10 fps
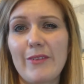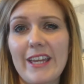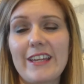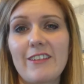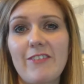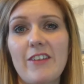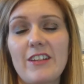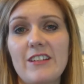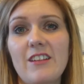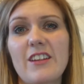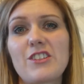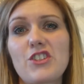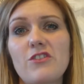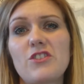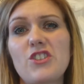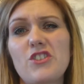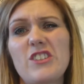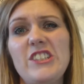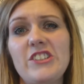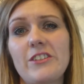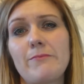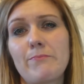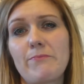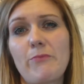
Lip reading: it in a very stringent